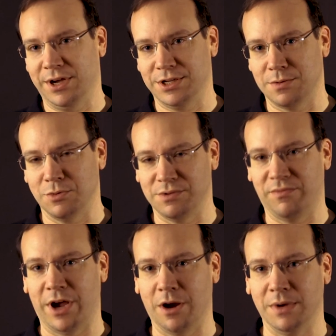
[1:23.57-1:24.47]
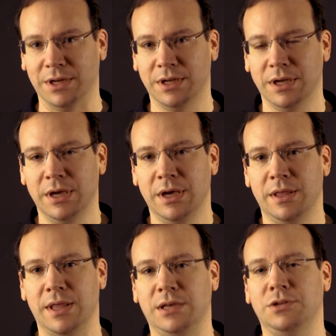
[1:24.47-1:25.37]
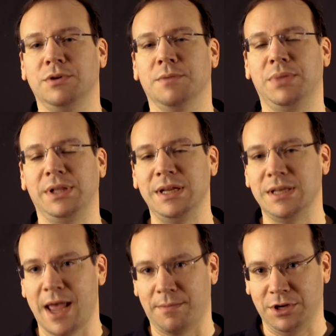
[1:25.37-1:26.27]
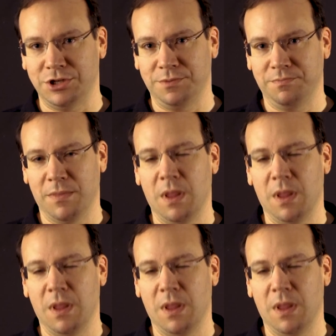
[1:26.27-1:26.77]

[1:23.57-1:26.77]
customer's environment. They do complete damage.